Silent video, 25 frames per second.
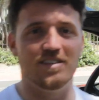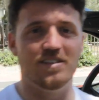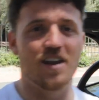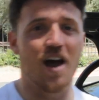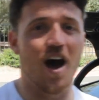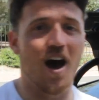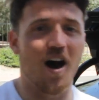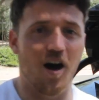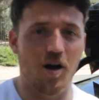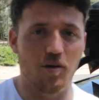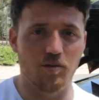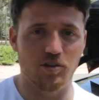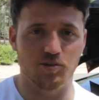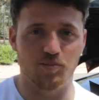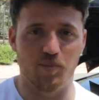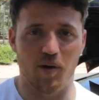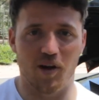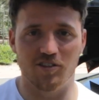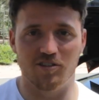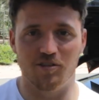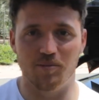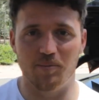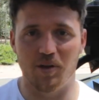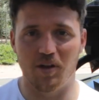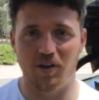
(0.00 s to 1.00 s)
not our
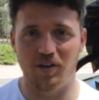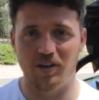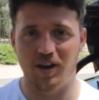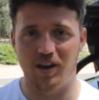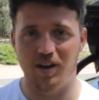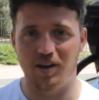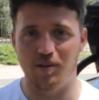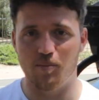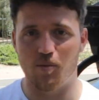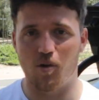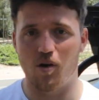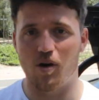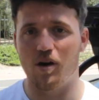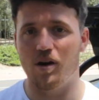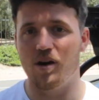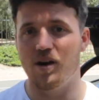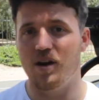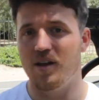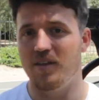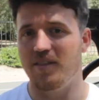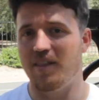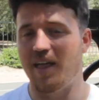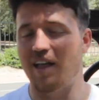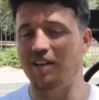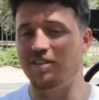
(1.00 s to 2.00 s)
responsibility anymore.
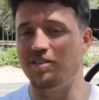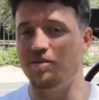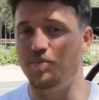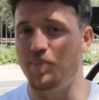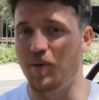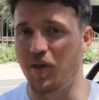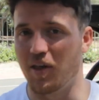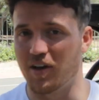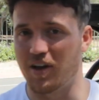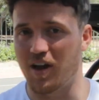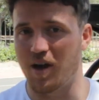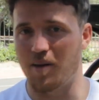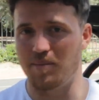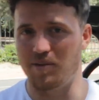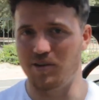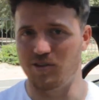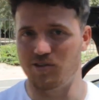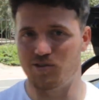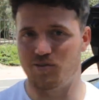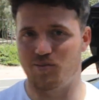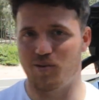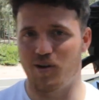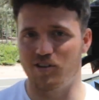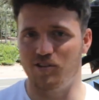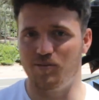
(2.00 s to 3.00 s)
That's the billing company's
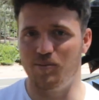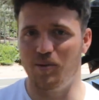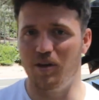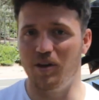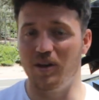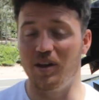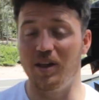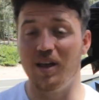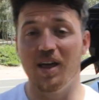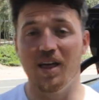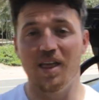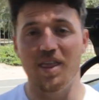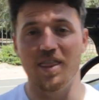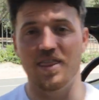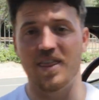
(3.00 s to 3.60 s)
responsibility.